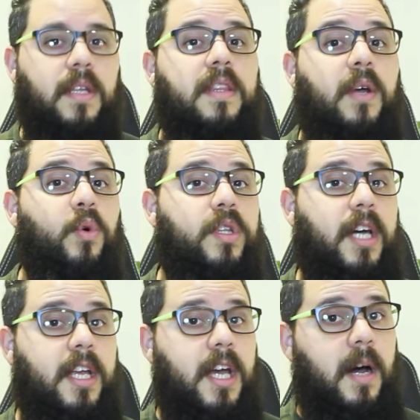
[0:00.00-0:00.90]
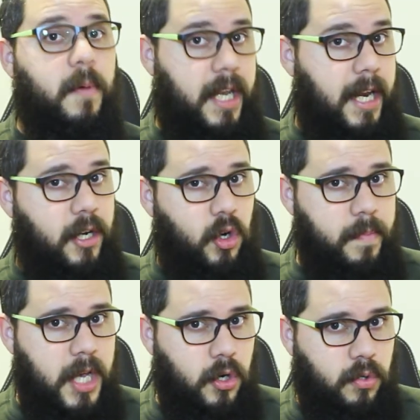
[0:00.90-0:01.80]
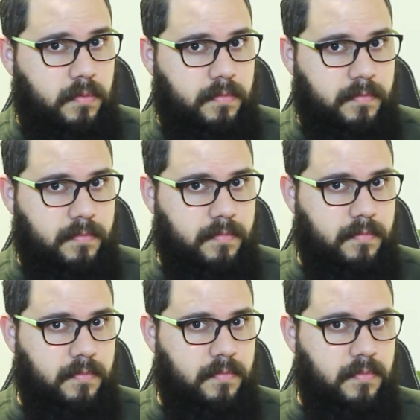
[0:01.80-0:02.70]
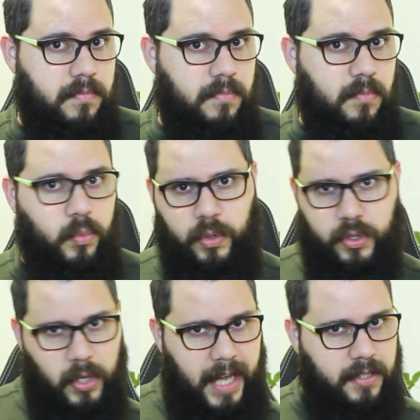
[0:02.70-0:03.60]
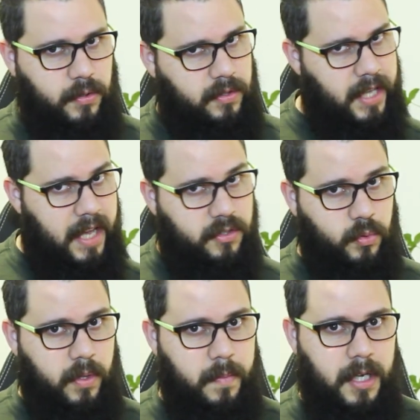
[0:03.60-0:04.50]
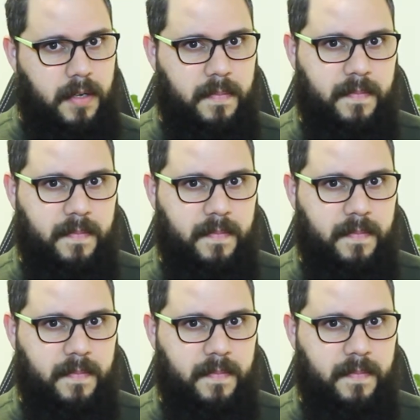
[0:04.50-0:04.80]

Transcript: ¿Te gustaría bailar conmigo? Would you like to dance with me?